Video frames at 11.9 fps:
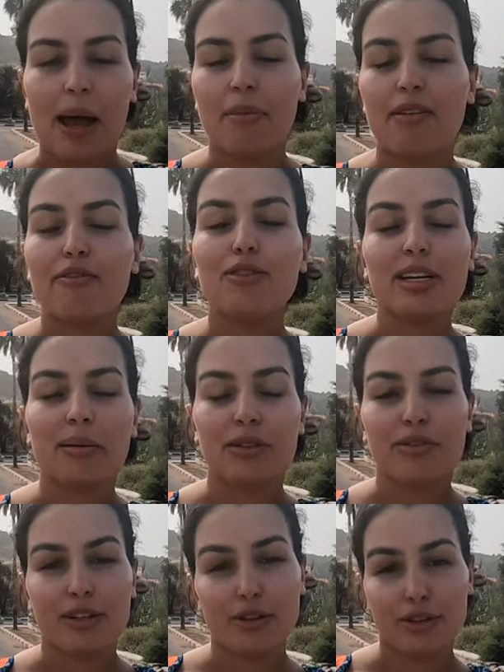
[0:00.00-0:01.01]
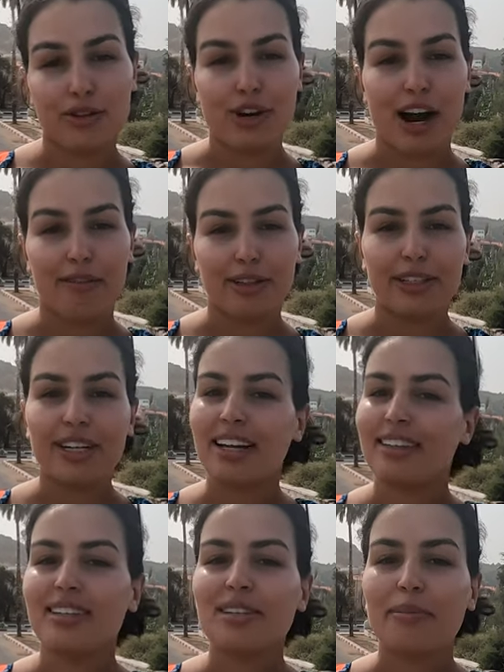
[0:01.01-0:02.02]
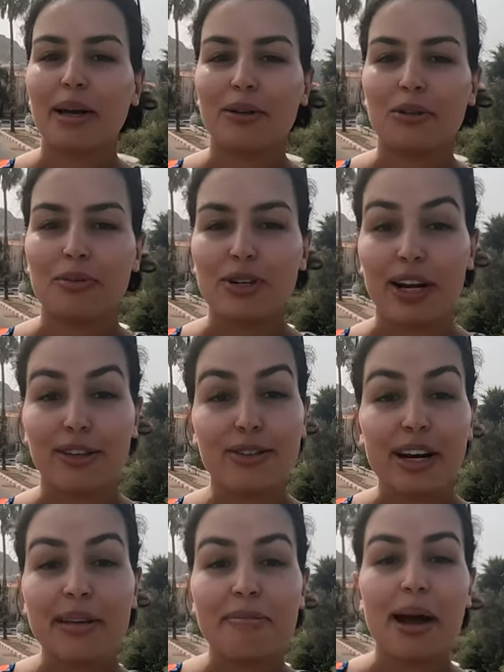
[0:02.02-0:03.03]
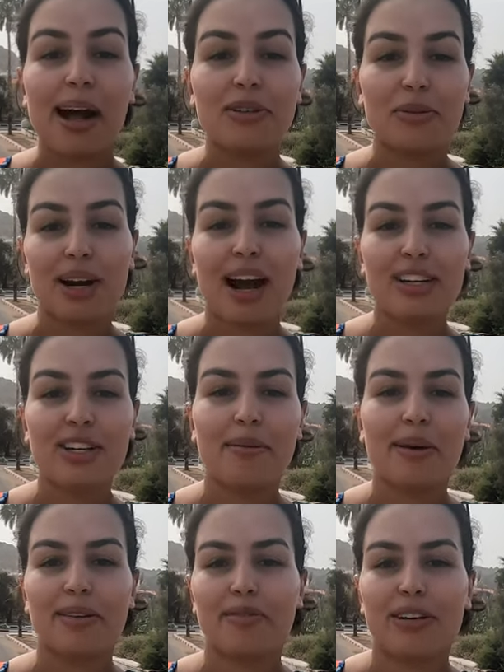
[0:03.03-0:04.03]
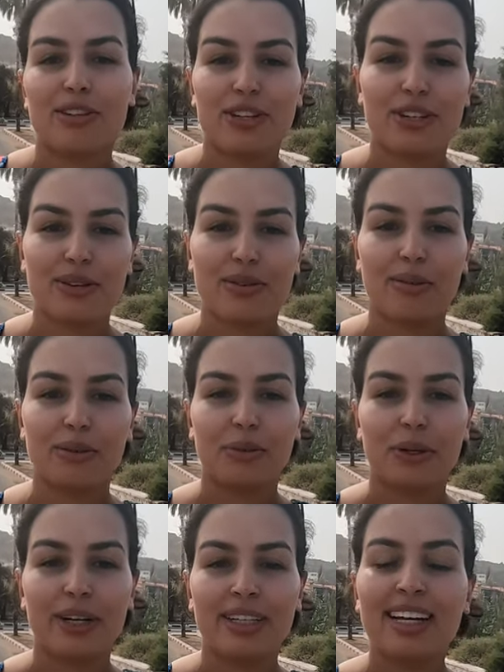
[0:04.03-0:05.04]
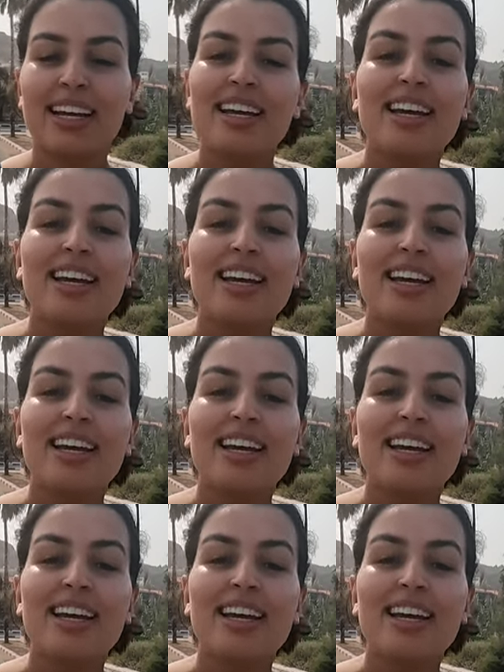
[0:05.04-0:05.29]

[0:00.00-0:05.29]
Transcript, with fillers: I'm a full-time adventure traveler and this is my YouTube channel Trekking Pals where I share my adventures around the world.